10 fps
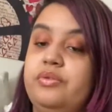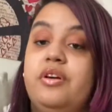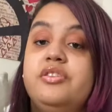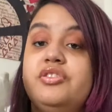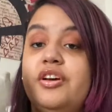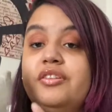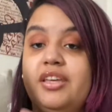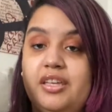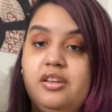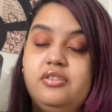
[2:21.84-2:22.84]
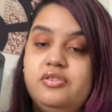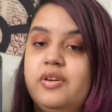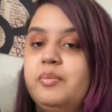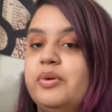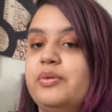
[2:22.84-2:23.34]
Criers Dawn can
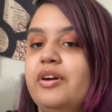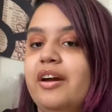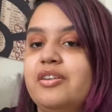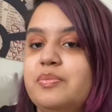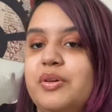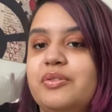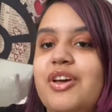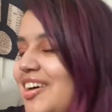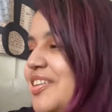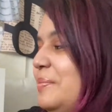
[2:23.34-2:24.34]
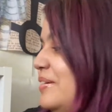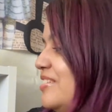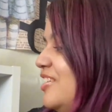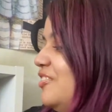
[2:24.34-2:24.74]
join Bone Criers Moon on the bookshelf